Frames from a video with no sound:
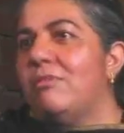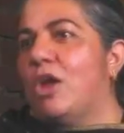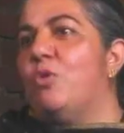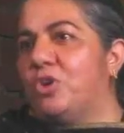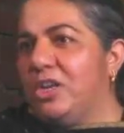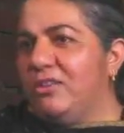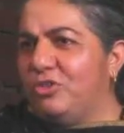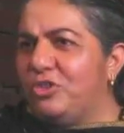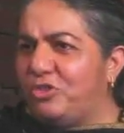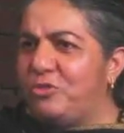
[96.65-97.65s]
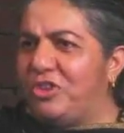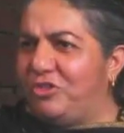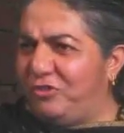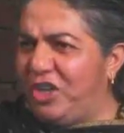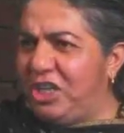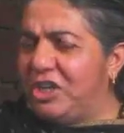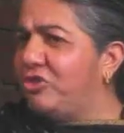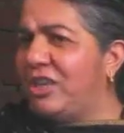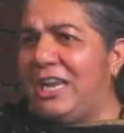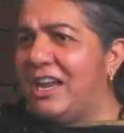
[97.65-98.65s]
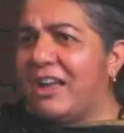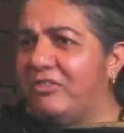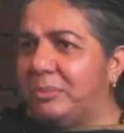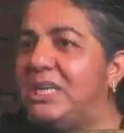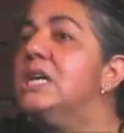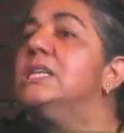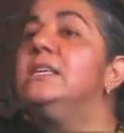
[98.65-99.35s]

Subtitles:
I organized on the streets of India to tell our government,